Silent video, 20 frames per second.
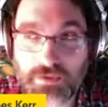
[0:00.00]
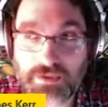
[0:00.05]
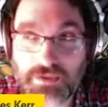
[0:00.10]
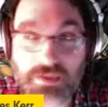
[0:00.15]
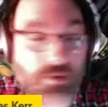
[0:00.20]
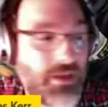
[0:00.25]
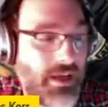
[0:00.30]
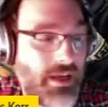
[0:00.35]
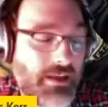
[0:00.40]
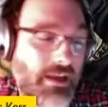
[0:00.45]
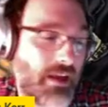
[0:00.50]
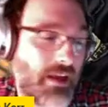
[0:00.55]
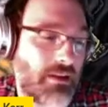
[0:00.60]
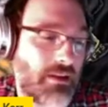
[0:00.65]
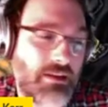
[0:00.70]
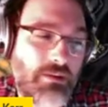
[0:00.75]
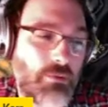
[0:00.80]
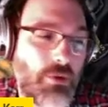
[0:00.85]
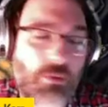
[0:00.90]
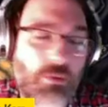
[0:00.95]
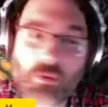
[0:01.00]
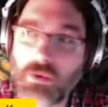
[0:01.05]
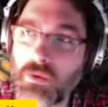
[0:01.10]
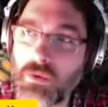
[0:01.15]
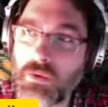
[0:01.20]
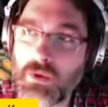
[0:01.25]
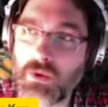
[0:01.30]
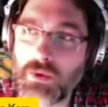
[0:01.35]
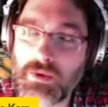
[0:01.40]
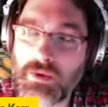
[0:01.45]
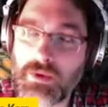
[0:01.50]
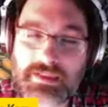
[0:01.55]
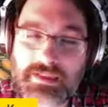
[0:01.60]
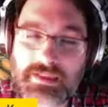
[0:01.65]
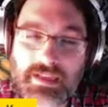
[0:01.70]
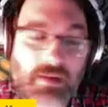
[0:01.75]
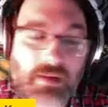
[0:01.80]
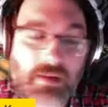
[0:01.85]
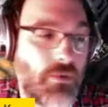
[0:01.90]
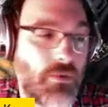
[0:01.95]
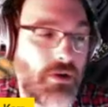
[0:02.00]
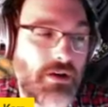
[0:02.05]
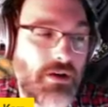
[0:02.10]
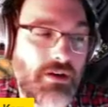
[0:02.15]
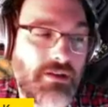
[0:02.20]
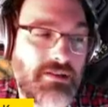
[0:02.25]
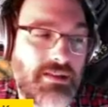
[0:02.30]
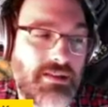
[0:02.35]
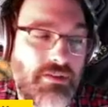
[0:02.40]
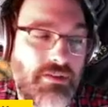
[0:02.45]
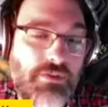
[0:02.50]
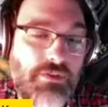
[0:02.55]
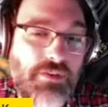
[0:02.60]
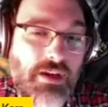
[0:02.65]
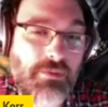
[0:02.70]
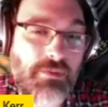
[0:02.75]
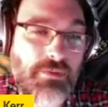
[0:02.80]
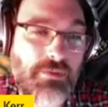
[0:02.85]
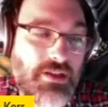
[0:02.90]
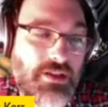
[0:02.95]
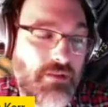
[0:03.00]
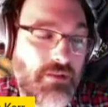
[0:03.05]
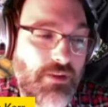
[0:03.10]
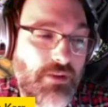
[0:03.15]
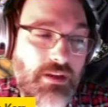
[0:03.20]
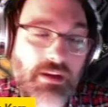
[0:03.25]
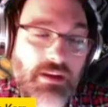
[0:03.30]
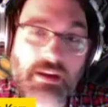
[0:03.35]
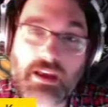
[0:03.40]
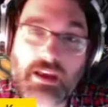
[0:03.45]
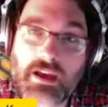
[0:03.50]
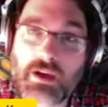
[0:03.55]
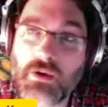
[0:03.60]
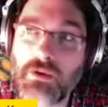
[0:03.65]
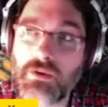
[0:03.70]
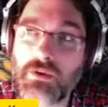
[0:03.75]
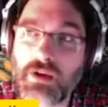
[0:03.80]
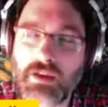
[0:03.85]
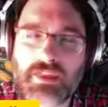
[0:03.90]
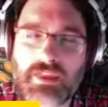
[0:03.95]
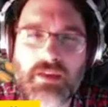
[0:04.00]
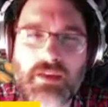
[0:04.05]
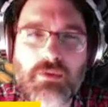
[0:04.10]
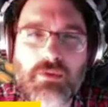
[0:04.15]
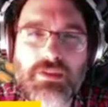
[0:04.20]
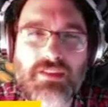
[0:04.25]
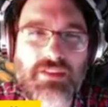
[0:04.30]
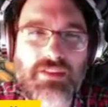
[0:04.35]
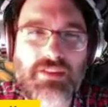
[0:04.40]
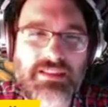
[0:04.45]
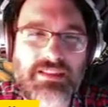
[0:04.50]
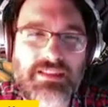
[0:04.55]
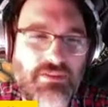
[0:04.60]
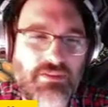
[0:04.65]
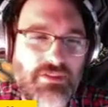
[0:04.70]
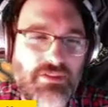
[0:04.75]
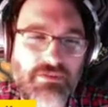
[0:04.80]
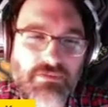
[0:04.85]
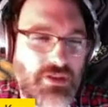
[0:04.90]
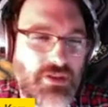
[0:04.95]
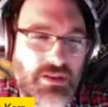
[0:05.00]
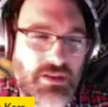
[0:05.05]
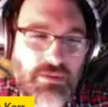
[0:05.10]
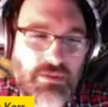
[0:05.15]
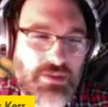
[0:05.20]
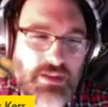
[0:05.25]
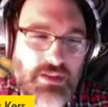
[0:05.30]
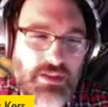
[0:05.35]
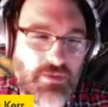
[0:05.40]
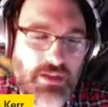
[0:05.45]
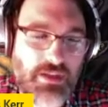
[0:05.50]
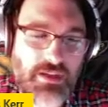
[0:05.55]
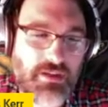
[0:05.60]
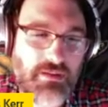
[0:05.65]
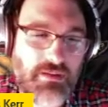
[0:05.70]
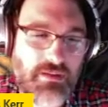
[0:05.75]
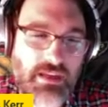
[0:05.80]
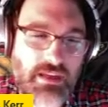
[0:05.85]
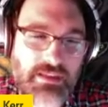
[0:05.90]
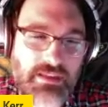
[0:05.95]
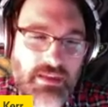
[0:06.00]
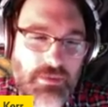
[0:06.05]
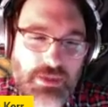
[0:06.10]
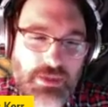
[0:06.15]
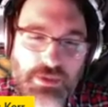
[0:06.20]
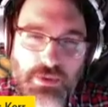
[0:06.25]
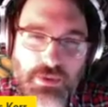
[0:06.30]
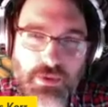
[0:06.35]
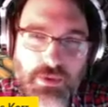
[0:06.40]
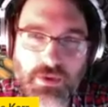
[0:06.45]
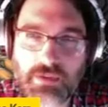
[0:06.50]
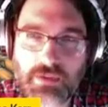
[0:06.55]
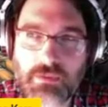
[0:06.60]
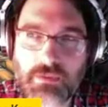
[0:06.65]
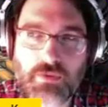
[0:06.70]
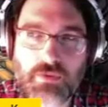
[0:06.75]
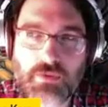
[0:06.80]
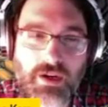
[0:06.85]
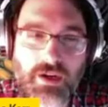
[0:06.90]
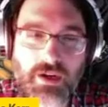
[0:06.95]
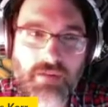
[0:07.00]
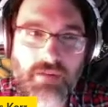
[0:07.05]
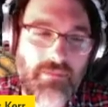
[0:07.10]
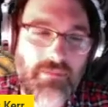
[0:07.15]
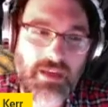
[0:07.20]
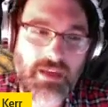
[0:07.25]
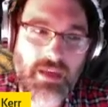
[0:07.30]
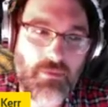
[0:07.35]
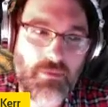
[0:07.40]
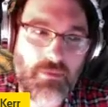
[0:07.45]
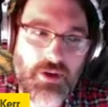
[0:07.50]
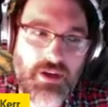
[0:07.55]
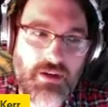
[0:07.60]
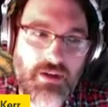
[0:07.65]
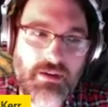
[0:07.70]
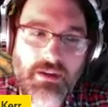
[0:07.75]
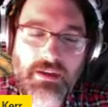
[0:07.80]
So yeah, I, what, what, do I want to say? We're 75% funded now. I think we're 77 or something percent funded at the time of this recording before I came on here.